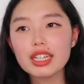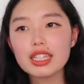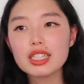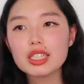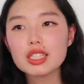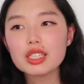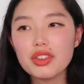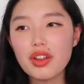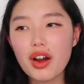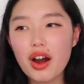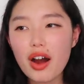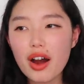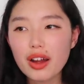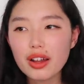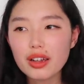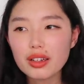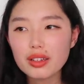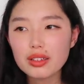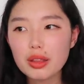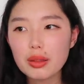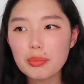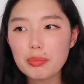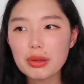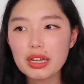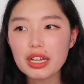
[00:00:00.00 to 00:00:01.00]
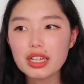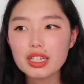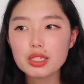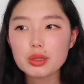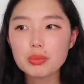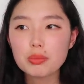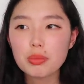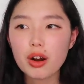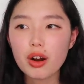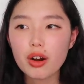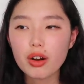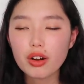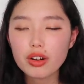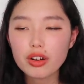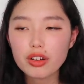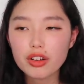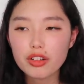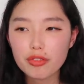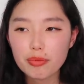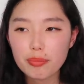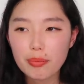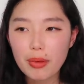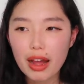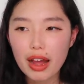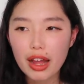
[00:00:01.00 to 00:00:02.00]
It's not the biggest part
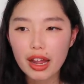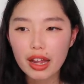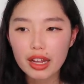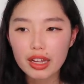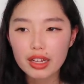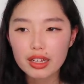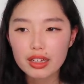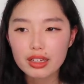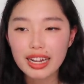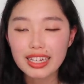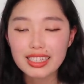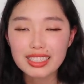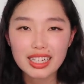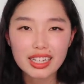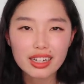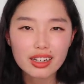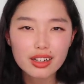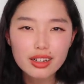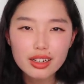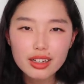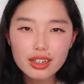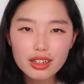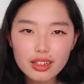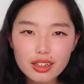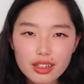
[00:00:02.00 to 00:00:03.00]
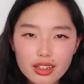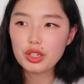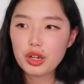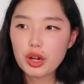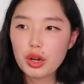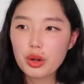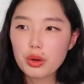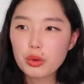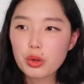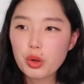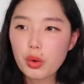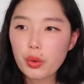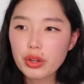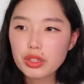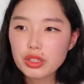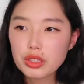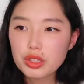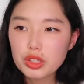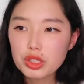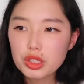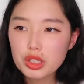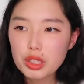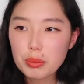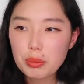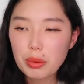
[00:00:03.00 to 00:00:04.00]
of my identity. You know, going
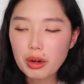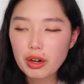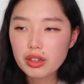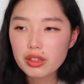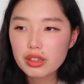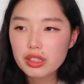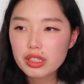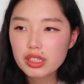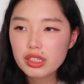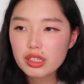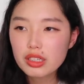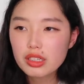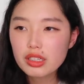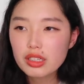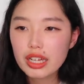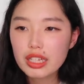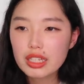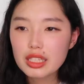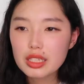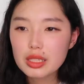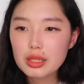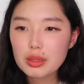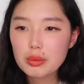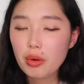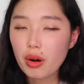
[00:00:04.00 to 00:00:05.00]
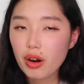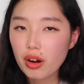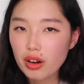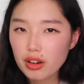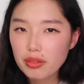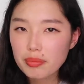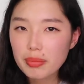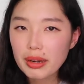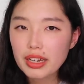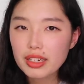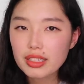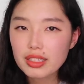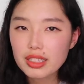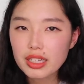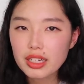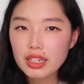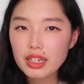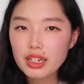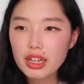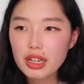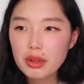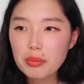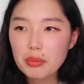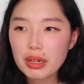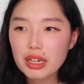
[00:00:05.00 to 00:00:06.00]
to U C Berkeley, it's part of my
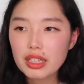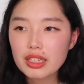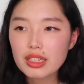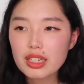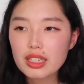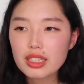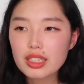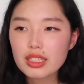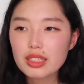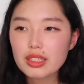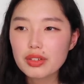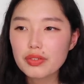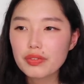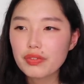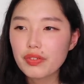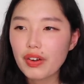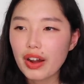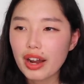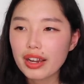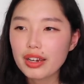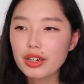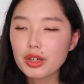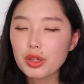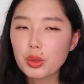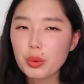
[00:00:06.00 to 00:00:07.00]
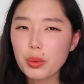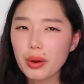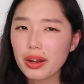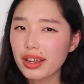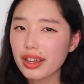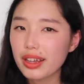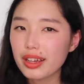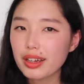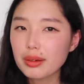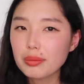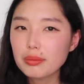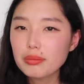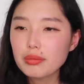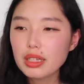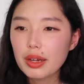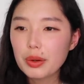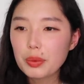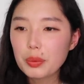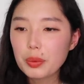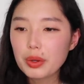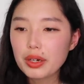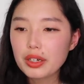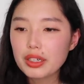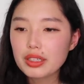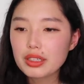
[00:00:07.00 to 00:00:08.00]
identity, but it doesn't define who I am.
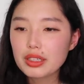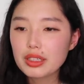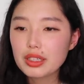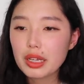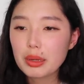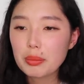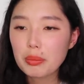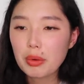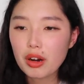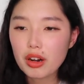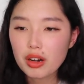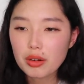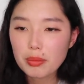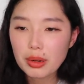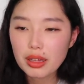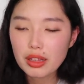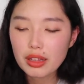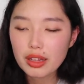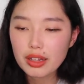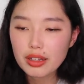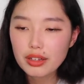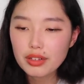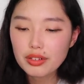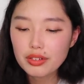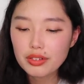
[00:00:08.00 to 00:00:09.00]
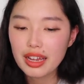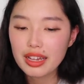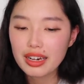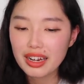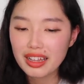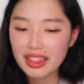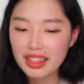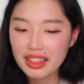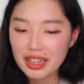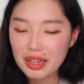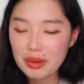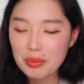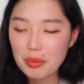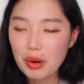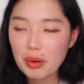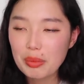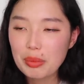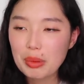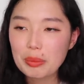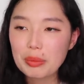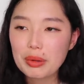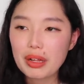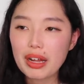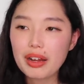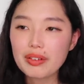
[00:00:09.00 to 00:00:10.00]
It was a part of my life, and I think more
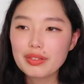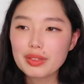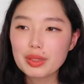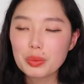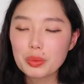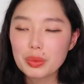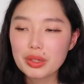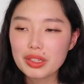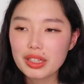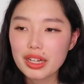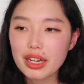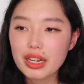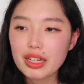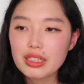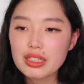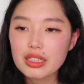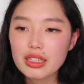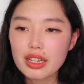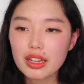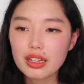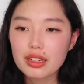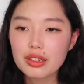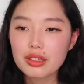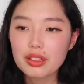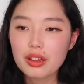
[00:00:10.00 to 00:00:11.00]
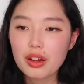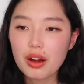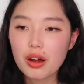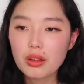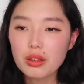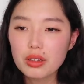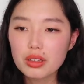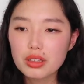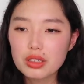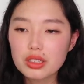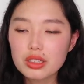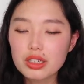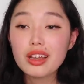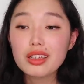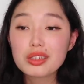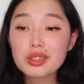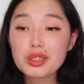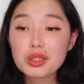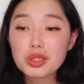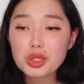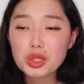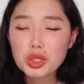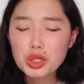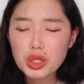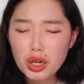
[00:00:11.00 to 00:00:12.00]
people have to realize that college is
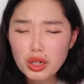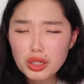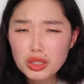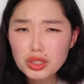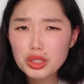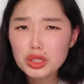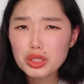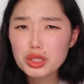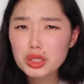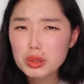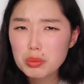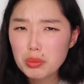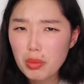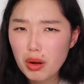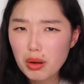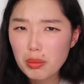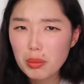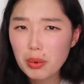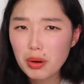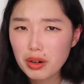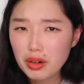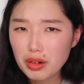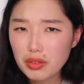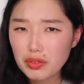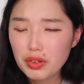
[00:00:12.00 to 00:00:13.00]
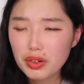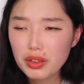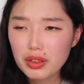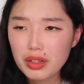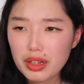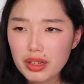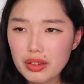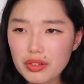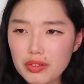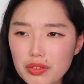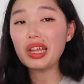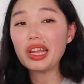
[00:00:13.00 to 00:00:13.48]
such a small part of your life.